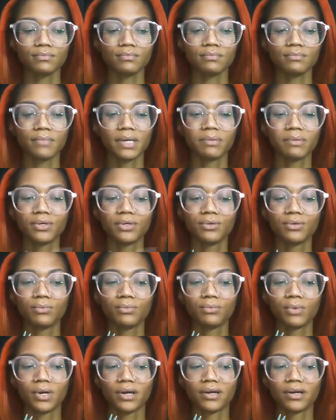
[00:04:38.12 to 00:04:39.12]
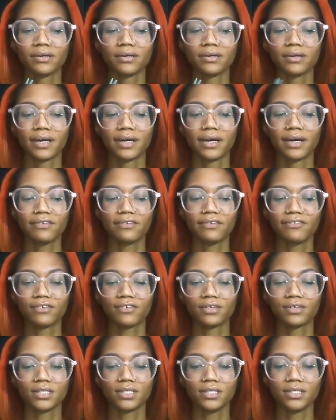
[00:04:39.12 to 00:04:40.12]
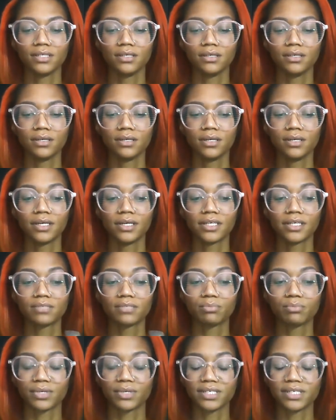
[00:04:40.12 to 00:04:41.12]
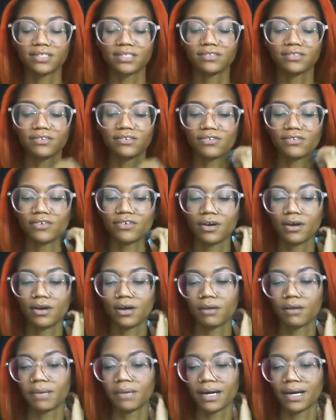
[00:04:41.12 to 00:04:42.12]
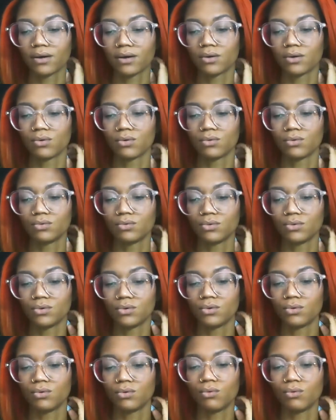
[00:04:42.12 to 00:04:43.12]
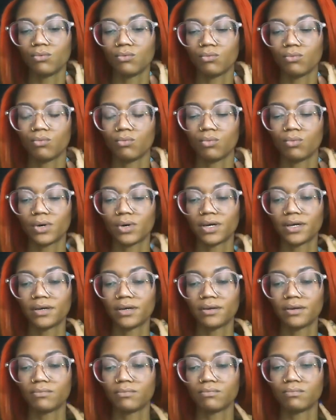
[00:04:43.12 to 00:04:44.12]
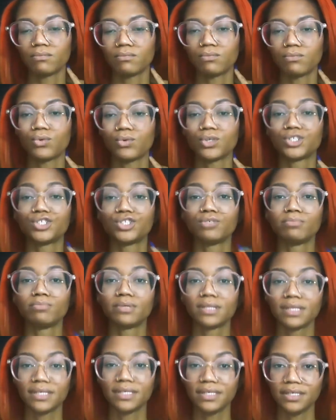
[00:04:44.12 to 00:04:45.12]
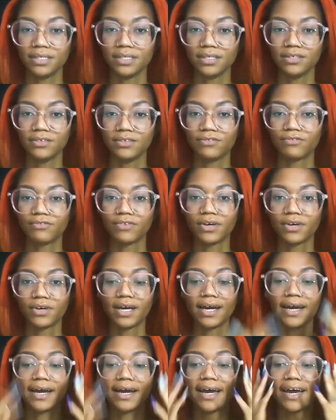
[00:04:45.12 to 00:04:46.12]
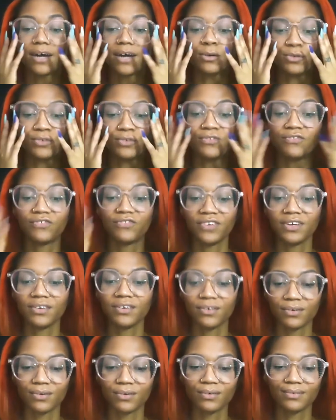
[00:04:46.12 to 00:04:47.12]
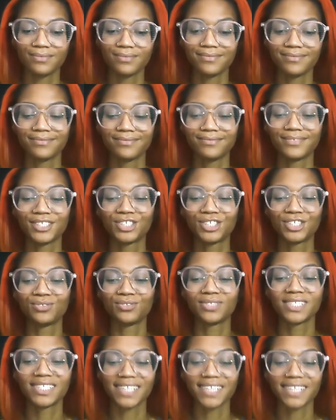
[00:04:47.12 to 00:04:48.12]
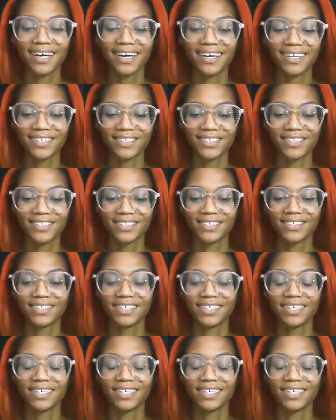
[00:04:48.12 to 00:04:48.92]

maybe you were not fully expressive about what what you believe, how you feel, what you desire,